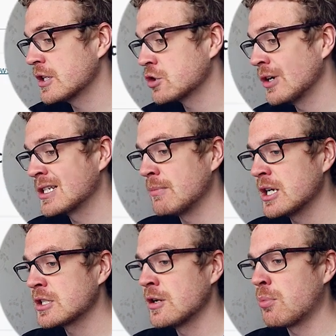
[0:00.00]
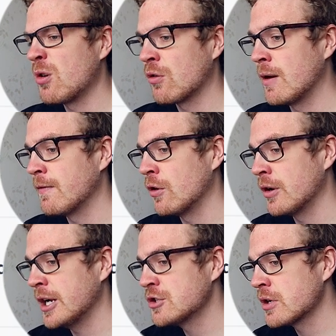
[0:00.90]
And so it's a master program for
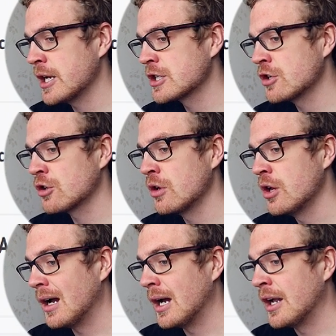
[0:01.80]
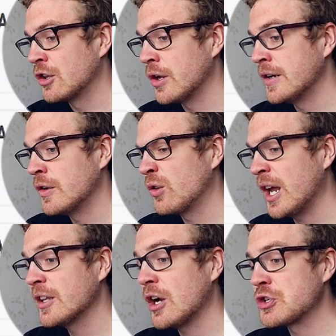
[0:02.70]
education and
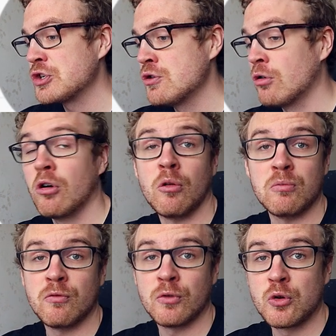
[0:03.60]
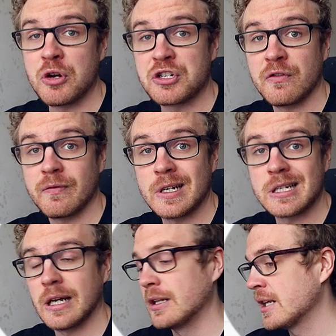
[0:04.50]
10,000 10, euro tuition fees
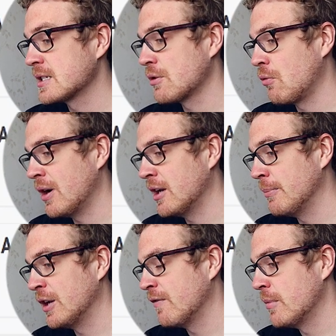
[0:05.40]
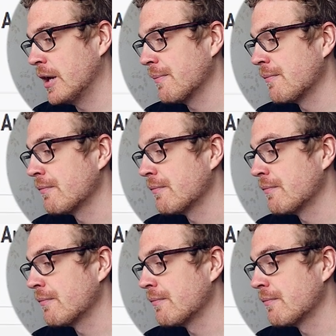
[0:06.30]
again. That's quite a bit of money.